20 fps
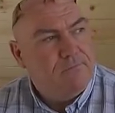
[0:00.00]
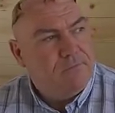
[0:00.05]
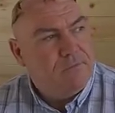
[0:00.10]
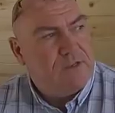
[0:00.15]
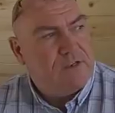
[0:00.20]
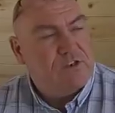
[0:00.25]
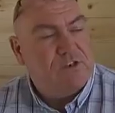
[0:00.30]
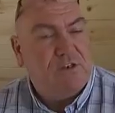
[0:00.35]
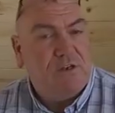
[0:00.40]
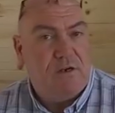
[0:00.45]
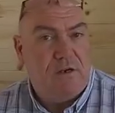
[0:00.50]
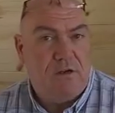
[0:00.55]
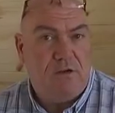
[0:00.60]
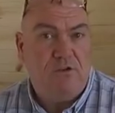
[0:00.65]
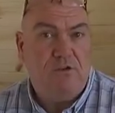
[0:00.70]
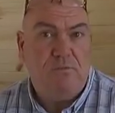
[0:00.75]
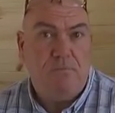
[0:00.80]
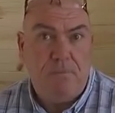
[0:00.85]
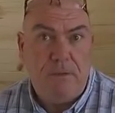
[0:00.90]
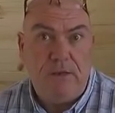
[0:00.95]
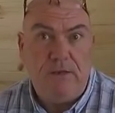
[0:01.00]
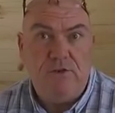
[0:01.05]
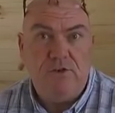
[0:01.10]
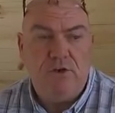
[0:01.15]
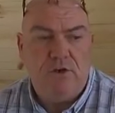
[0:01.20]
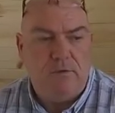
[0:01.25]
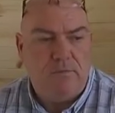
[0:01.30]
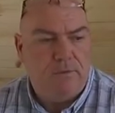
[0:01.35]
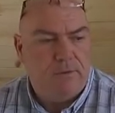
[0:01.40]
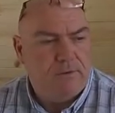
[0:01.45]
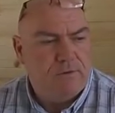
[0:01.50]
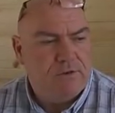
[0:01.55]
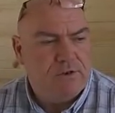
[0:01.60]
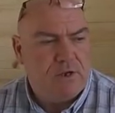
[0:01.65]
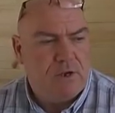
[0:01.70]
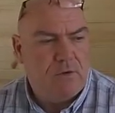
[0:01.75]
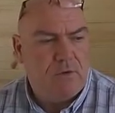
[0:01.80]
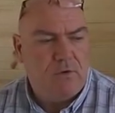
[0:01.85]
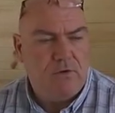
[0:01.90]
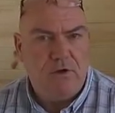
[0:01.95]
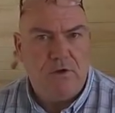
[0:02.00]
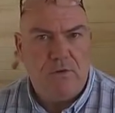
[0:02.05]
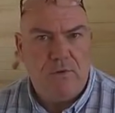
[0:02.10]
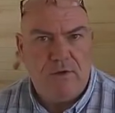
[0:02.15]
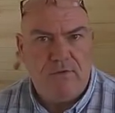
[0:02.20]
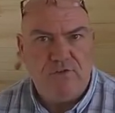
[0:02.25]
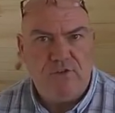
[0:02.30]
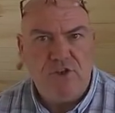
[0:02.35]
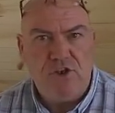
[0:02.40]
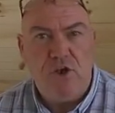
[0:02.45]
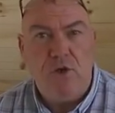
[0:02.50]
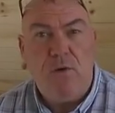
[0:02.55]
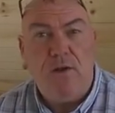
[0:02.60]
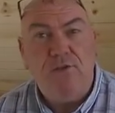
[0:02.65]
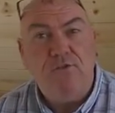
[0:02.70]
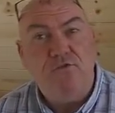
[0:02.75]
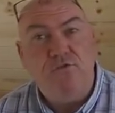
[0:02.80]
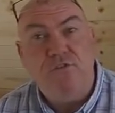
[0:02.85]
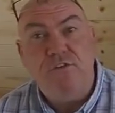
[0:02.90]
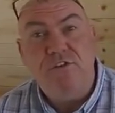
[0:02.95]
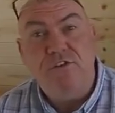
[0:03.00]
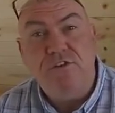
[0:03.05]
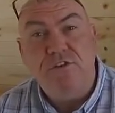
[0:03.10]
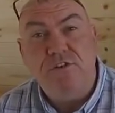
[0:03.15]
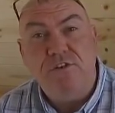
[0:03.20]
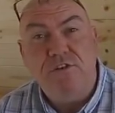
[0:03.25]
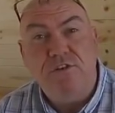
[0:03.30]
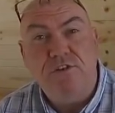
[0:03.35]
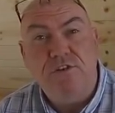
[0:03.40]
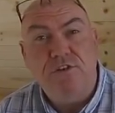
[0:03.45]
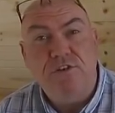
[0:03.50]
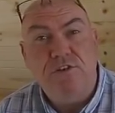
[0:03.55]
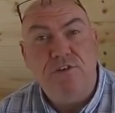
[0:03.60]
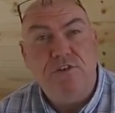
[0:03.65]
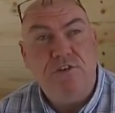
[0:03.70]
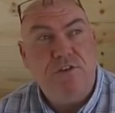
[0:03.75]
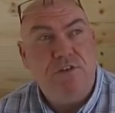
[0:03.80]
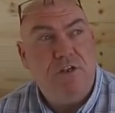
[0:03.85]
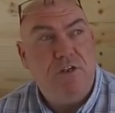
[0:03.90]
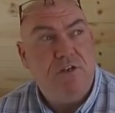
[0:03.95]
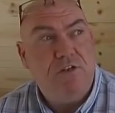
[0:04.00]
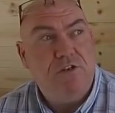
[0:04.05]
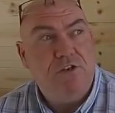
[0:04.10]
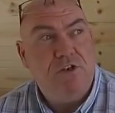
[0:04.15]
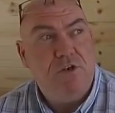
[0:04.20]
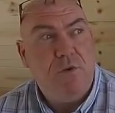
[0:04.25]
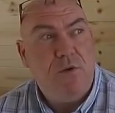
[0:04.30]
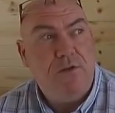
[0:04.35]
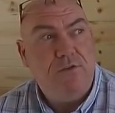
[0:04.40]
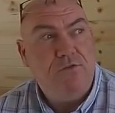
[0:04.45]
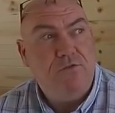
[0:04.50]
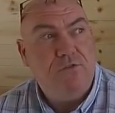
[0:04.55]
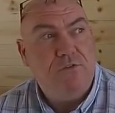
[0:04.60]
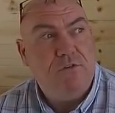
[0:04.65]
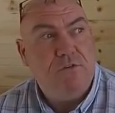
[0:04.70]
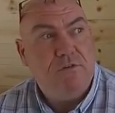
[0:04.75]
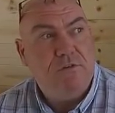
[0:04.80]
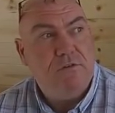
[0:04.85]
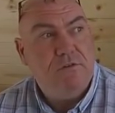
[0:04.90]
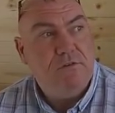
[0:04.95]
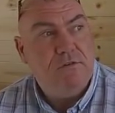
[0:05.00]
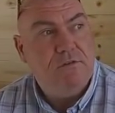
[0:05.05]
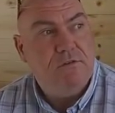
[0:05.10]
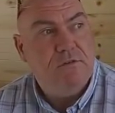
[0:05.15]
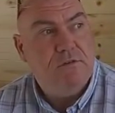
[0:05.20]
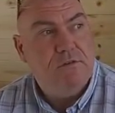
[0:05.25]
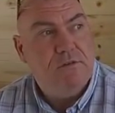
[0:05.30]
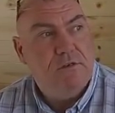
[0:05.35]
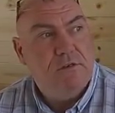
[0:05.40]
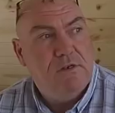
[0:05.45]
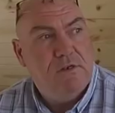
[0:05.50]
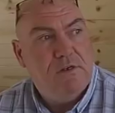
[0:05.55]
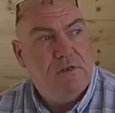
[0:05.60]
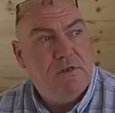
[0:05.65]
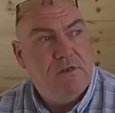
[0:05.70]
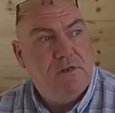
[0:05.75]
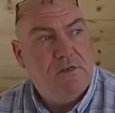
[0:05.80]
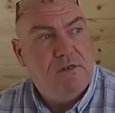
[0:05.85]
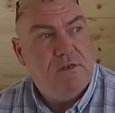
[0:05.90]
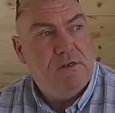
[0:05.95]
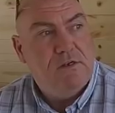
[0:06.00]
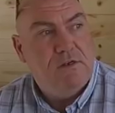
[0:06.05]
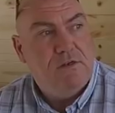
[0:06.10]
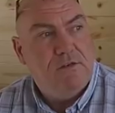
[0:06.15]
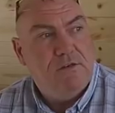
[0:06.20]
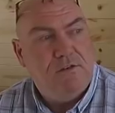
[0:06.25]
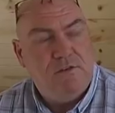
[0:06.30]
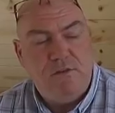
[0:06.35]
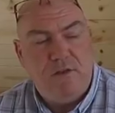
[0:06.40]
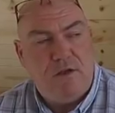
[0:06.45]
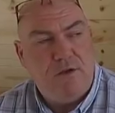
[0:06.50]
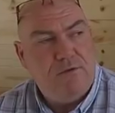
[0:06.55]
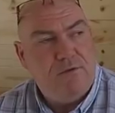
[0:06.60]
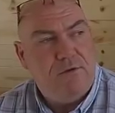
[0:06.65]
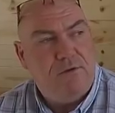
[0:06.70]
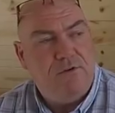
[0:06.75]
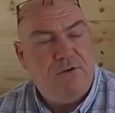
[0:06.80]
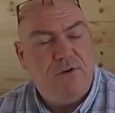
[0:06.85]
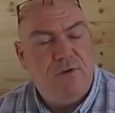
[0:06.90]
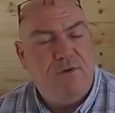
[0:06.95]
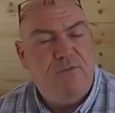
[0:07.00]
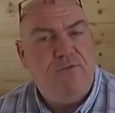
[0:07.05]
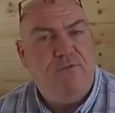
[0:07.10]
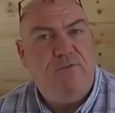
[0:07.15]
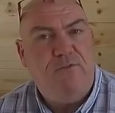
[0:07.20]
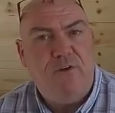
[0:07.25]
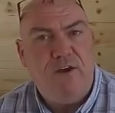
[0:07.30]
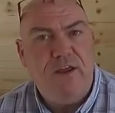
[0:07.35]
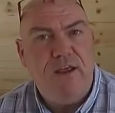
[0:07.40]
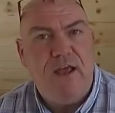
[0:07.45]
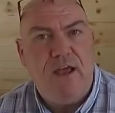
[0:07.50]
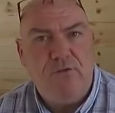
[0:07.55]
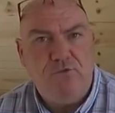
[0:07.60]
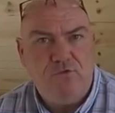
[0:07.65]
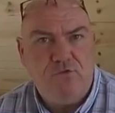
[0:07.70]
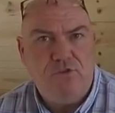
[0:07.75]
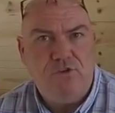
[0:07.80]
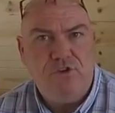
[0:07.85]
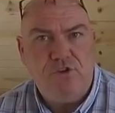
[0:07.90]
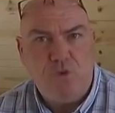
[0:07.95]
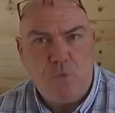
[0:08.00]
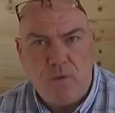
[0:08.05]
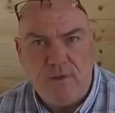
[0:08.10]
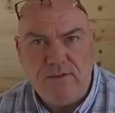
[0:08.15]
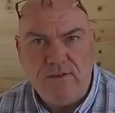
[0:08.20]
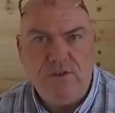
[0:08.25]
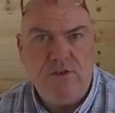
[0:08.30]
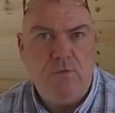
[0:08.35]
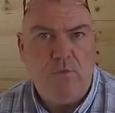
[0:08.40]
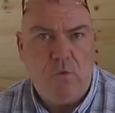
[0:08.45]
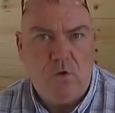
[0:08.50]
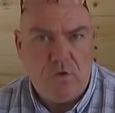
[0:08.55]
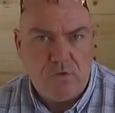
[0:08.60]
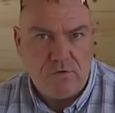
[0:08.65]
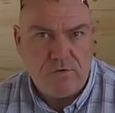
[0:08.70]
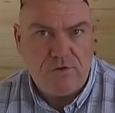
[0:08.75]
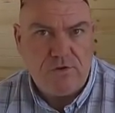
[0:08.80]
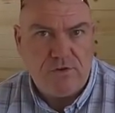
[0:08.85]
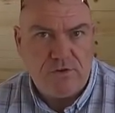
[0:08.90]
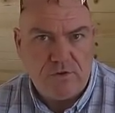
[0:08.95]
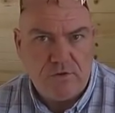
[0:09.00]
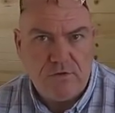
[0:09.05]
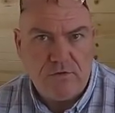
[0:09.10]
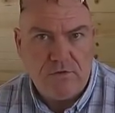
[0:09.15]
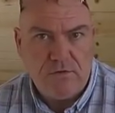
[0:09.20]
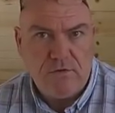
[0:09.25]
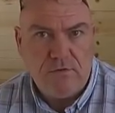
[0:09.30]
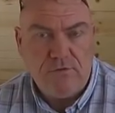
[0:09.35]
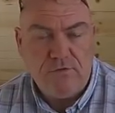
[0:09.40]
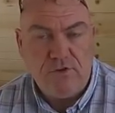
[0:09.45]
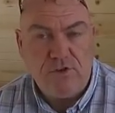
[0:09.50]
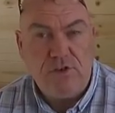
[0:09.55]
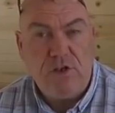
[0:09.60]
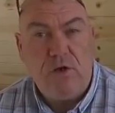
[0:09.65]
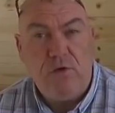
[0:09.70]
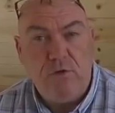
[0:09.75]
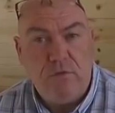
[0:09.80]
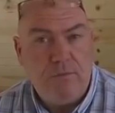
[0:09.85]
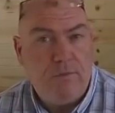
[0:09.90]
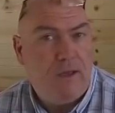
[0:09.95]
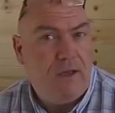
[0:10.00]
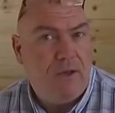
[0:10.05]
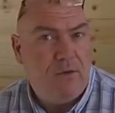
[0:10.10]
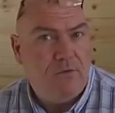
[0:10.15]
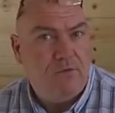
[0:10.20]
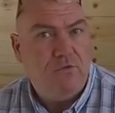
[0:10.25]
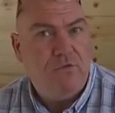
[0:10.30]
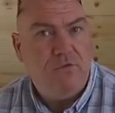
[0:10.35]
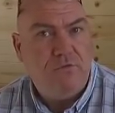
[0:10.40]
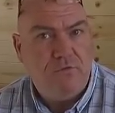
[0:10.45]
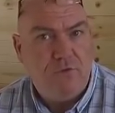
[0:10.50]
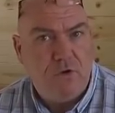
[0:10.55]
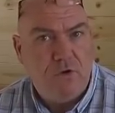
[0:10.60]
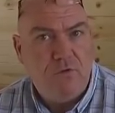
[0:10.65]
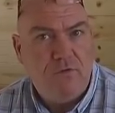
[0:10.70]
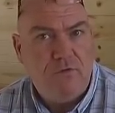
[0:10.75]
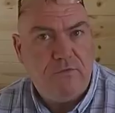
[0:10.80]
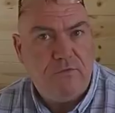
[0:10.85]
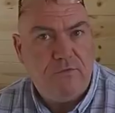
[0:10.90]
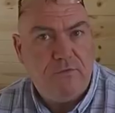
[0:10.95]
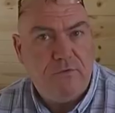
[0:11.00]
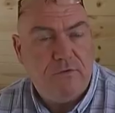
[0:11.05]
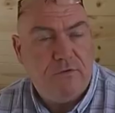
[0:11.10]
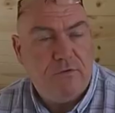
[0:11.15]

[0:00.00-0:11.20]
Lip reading: that's the last big job. So I'm going to have 320 watts of solar power on the roof